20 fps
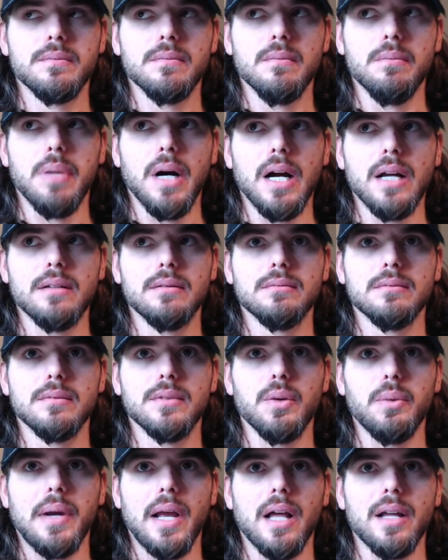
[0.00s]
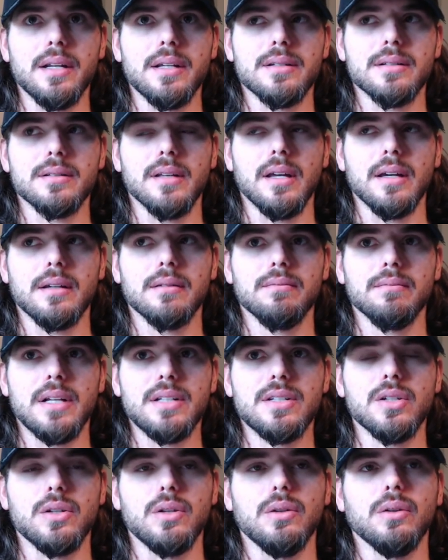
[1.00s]
But the reality is, like,
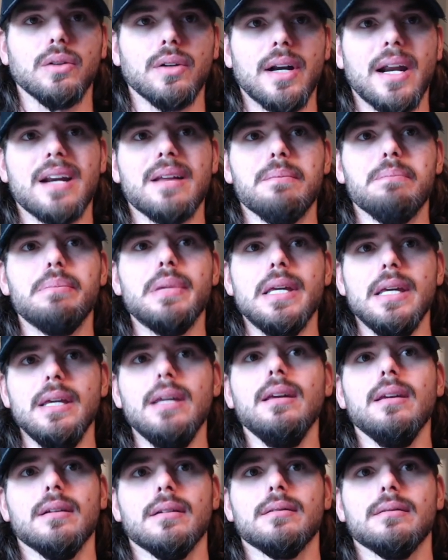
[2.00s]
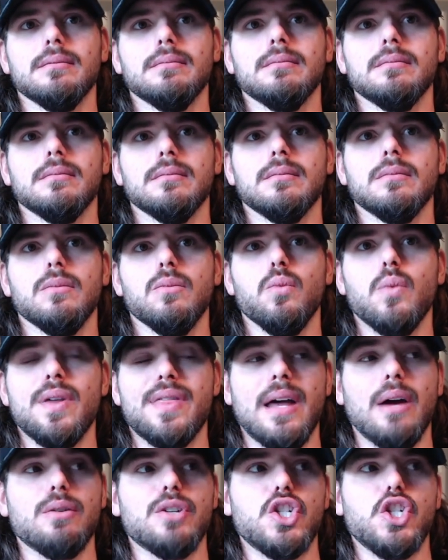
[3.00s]
until you learn how to be
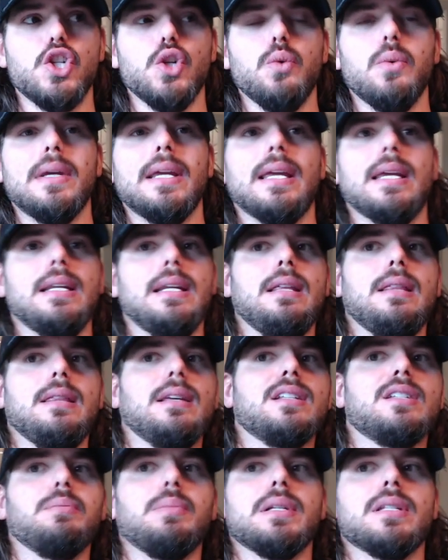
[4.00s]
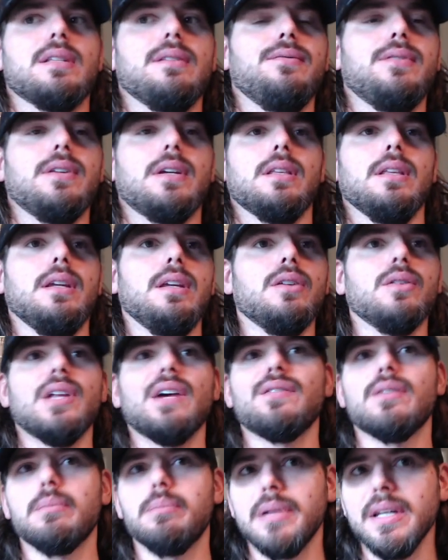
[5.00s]
without doing anything specifically, you'll
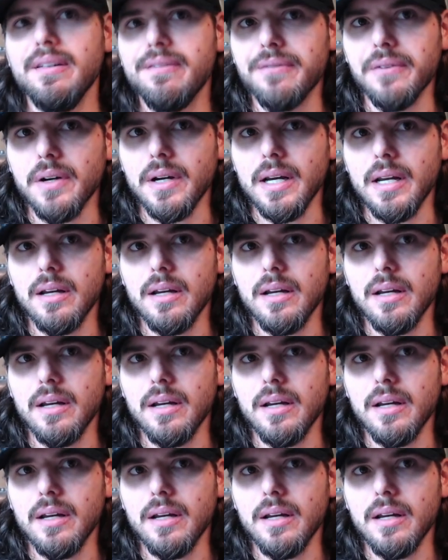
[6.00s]
never be free.